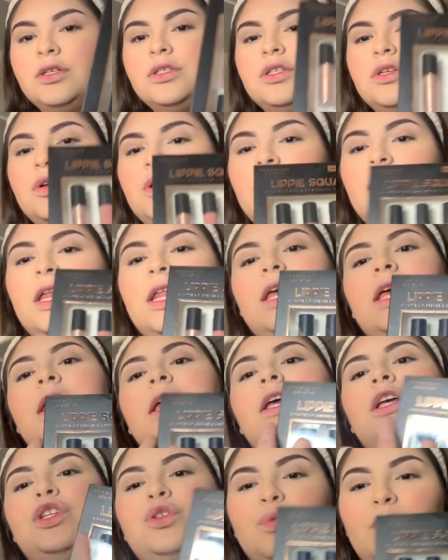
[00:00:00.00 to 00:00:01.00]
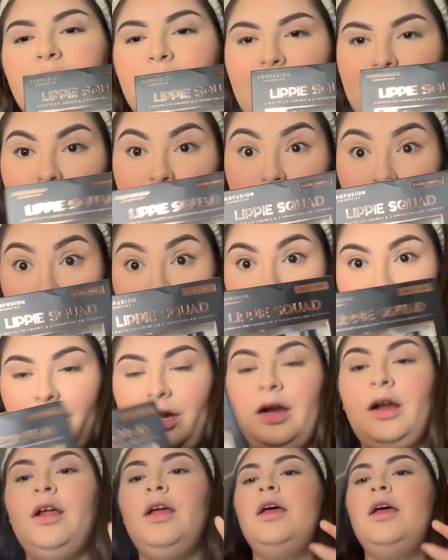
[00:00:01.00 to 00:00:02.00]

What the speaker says: So you're getting each one at $1,